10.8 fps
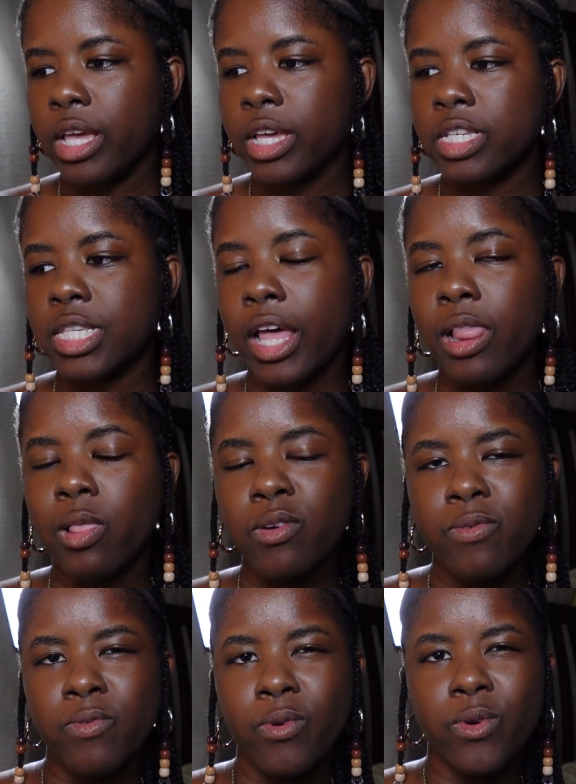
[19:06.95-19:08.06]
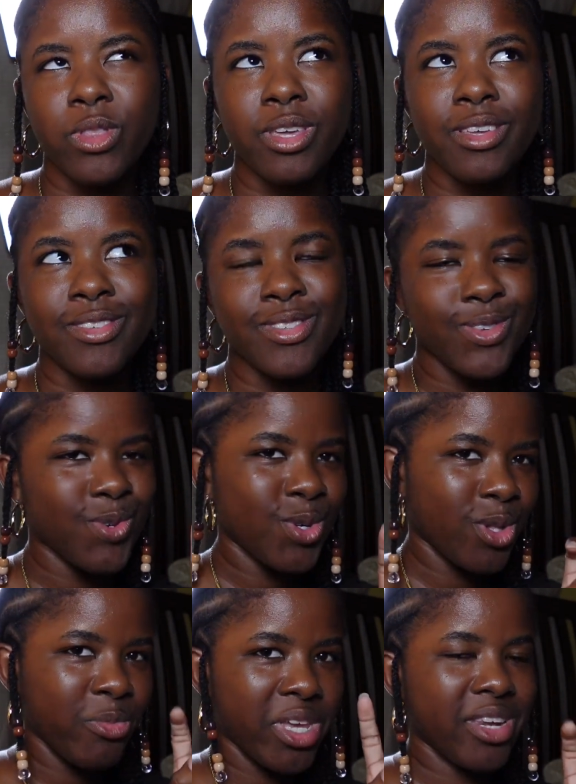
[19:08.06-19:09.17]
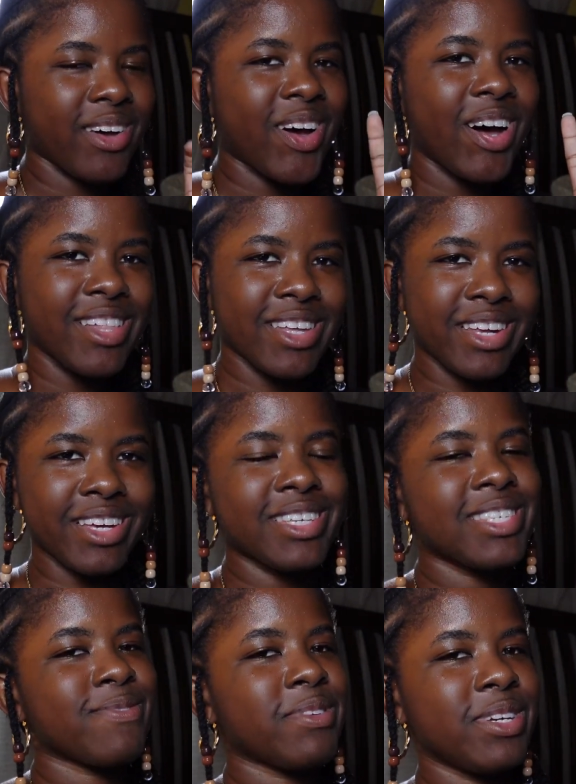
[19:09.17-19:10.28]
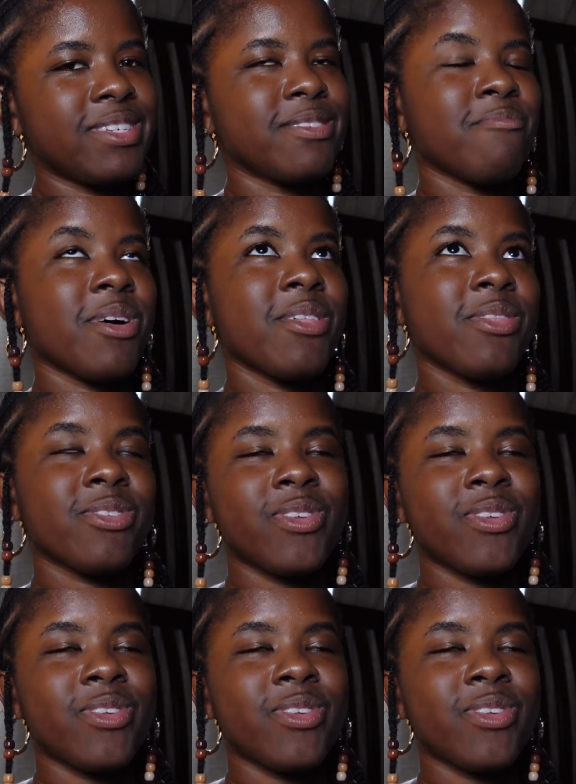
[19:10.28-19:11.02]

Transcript: is I look for the social media holidays for each month,